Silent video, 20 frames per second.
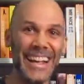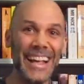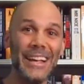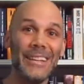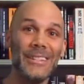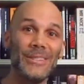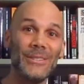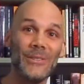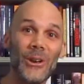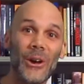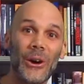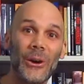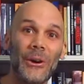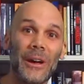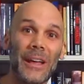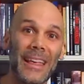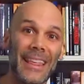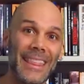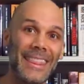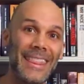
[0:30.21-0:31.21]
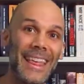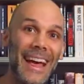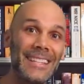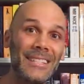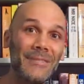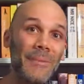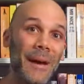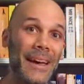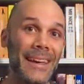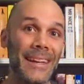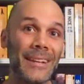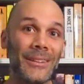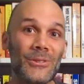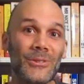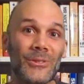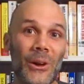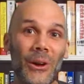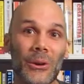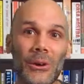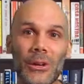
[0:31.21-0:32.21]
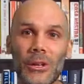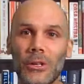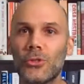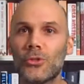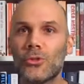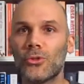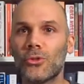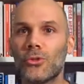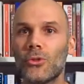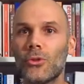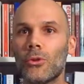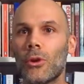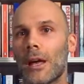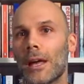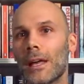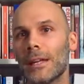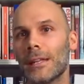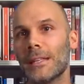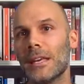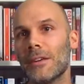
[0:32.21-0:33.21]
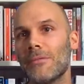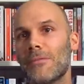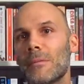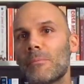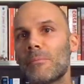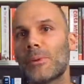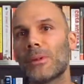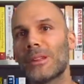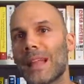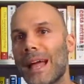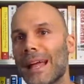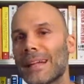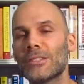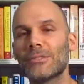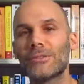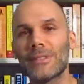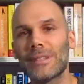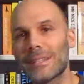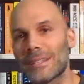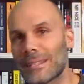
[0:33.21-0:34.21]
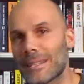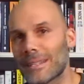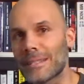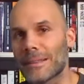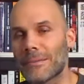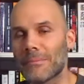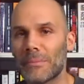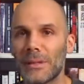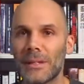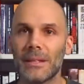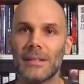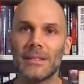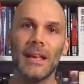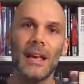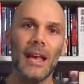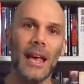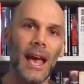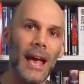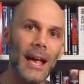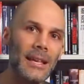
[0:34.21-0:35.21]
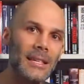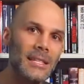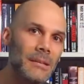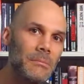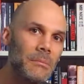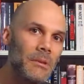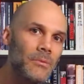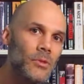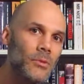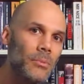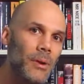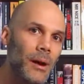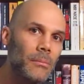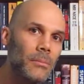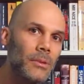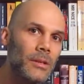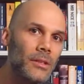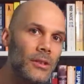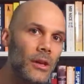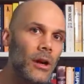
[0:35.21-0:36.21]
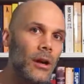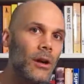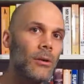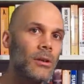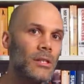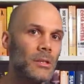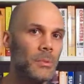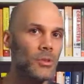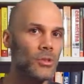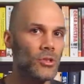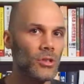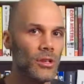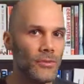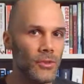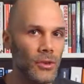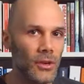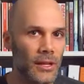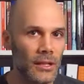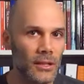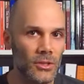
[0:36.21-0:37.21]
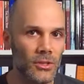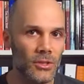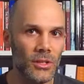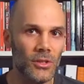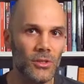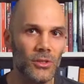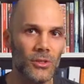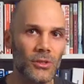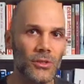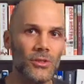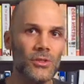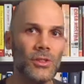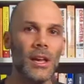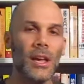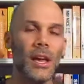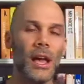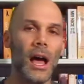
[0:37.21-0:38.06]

So that's my intro to giving polite criticism, because as some of you probably know, especially if you're English teachers,